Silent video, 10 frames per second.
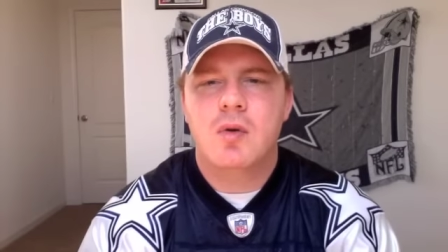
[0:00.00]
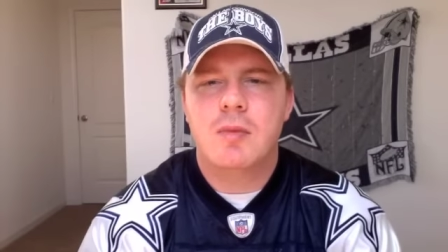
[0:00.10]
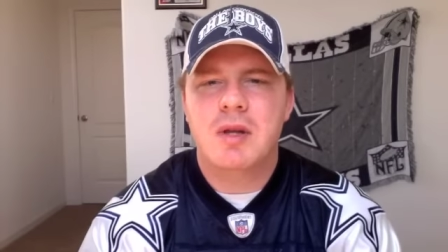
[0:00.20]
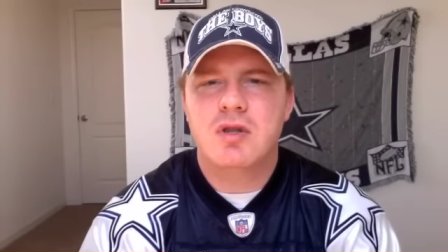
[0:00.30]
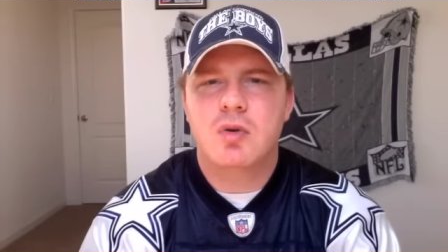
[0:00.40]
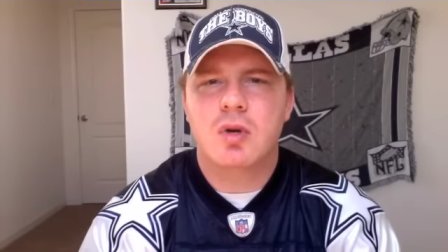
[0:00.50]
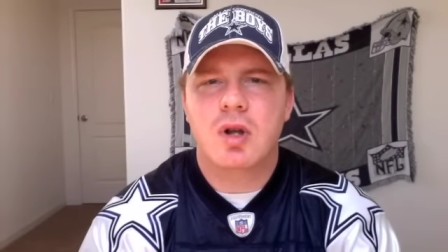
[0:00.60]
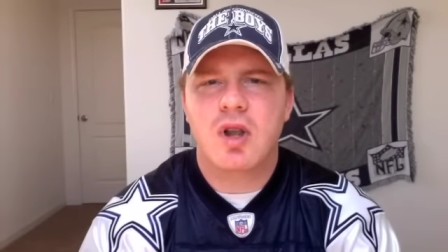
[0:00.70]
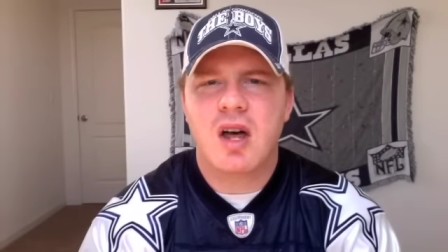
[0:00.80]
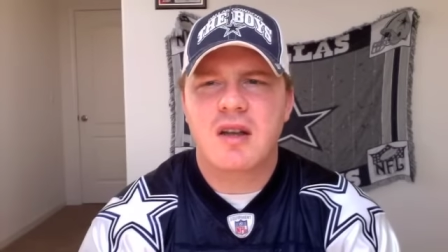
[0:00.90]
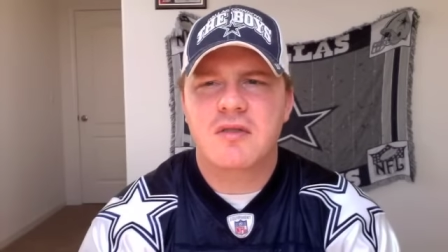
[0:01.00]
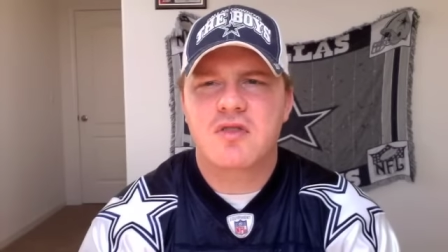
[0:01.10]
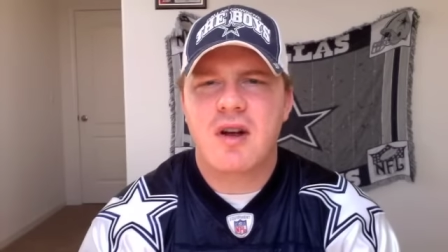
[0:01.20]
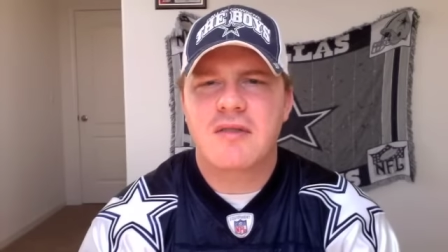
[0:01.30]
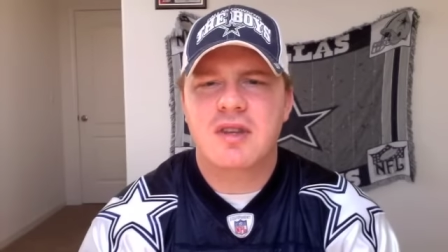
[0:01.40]
we've been doing a lot of
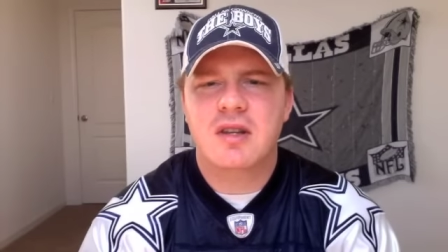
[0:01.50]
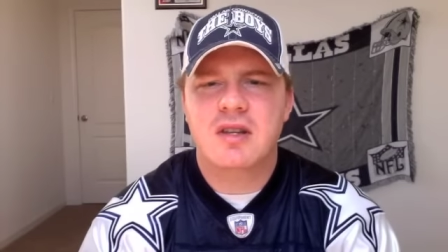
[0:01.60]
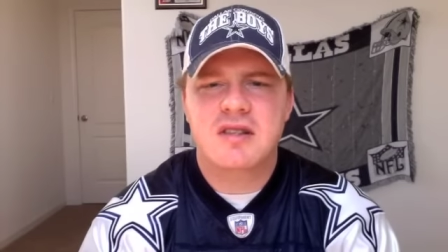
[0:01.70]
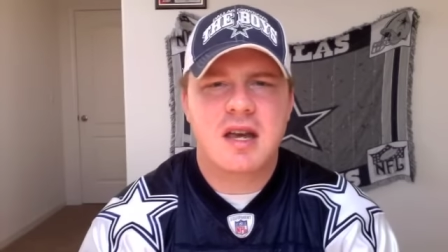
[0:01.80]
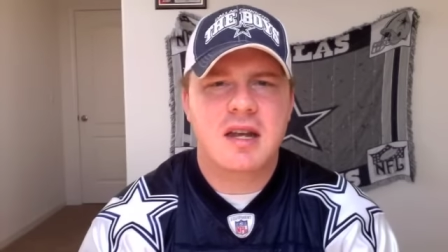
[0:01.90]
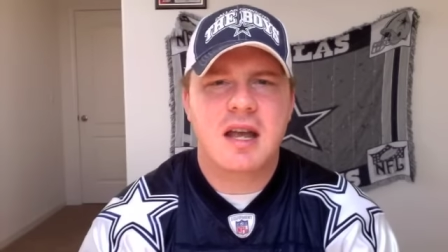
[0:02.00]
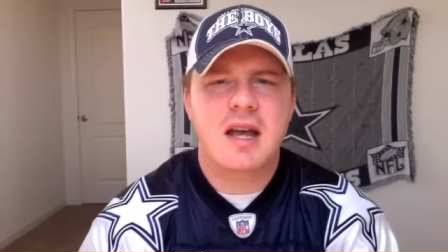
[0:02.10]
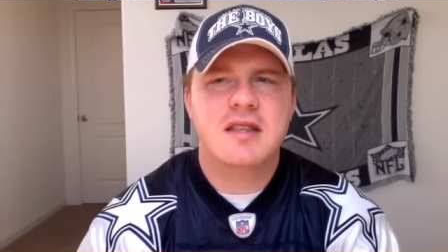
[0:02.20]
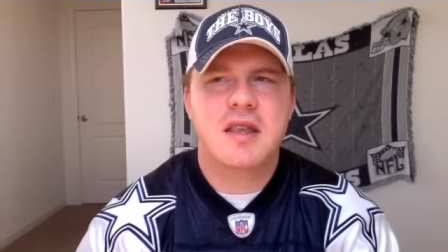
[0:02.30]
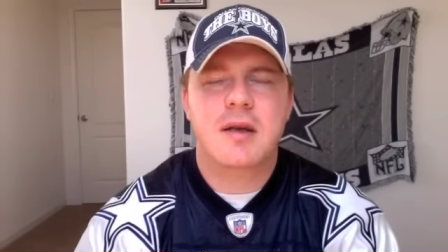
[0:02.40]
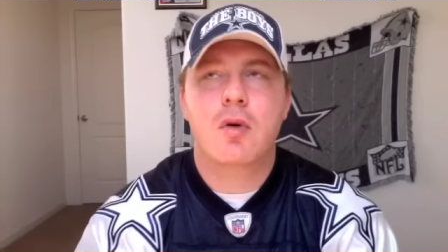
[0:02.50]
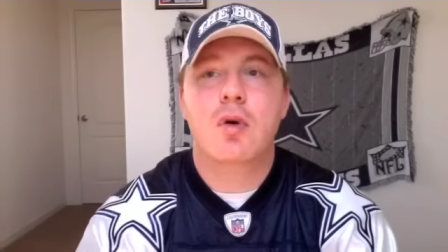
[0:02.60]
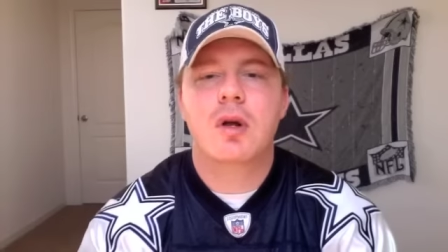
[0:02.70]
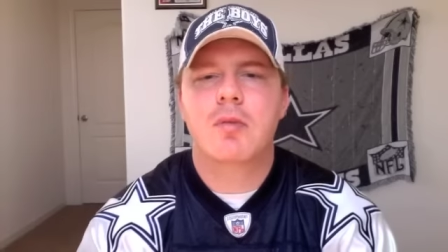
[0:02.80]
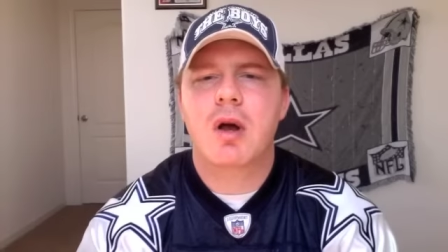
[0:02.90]
drafting these kind of guys. I think
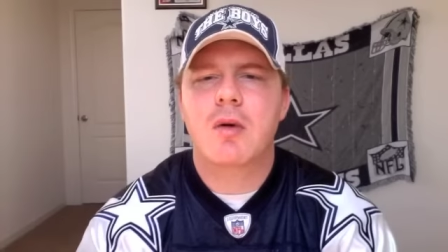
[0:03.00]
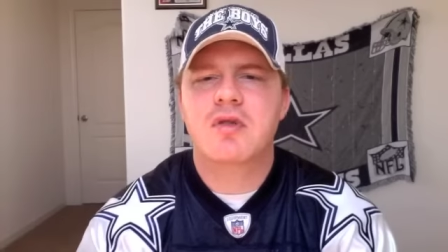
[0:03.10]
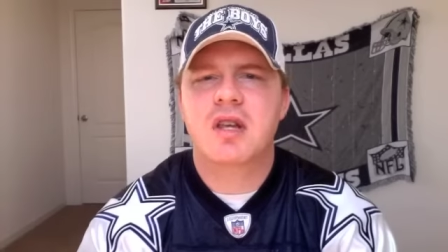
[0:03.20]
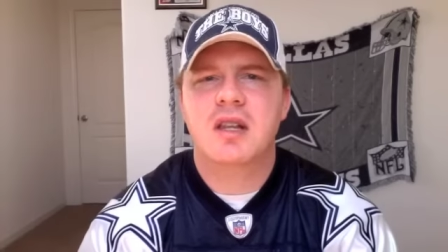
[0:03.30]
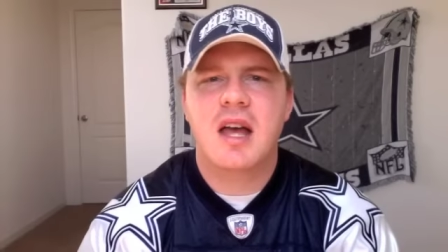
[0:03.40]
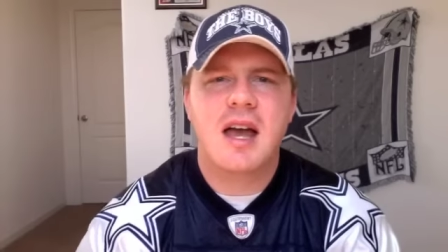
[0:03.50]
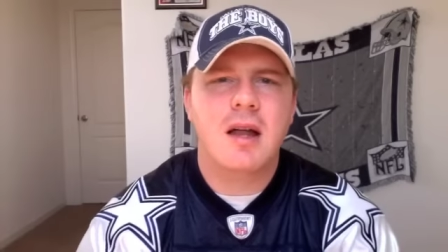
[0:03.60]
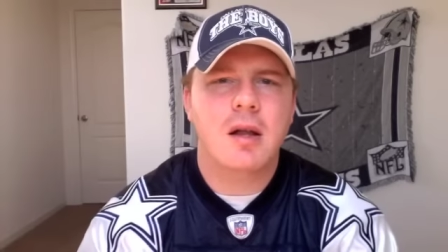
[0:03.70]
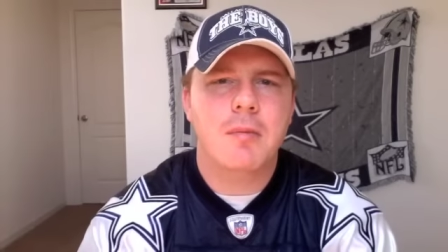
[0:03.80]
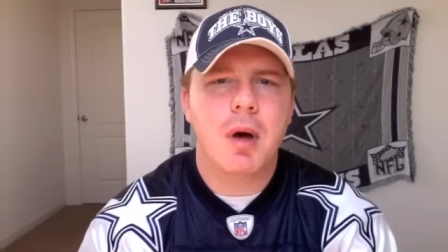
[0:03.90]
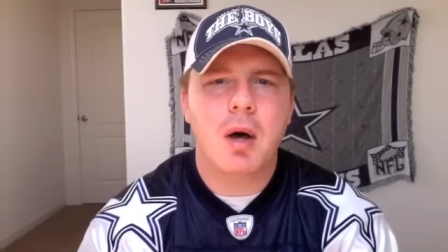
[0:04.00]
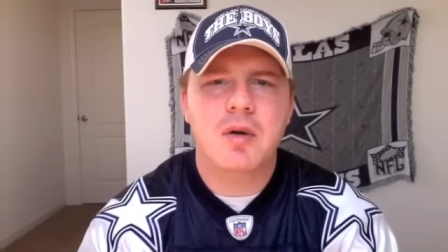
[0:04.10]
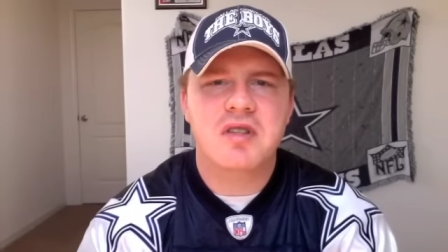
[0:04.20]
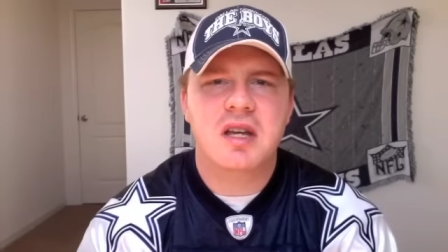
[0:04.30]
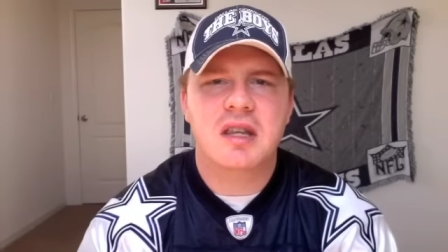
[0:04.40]
Courtney Brown was like that, Alan Ball
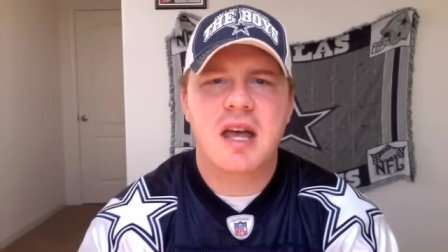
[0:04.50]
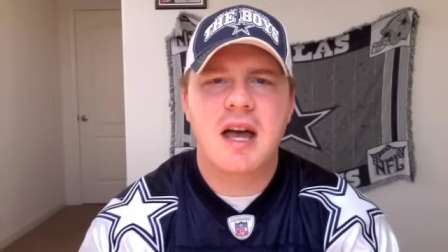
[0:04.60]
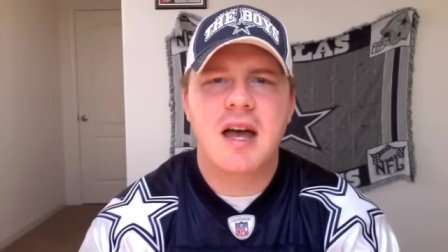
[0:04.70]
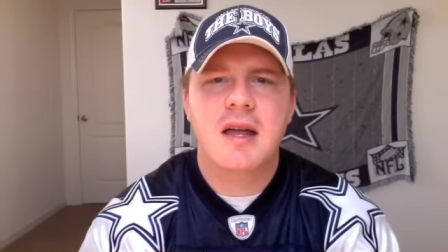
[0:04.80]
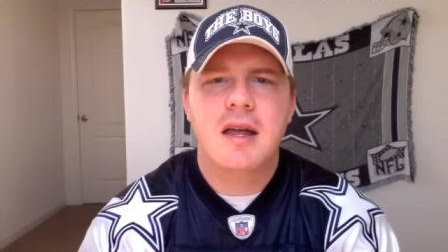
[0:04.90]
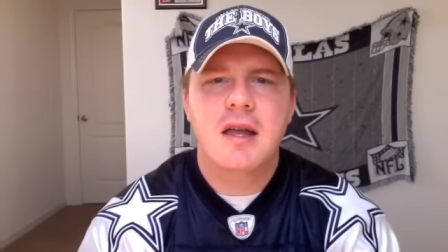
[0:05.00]
was like that.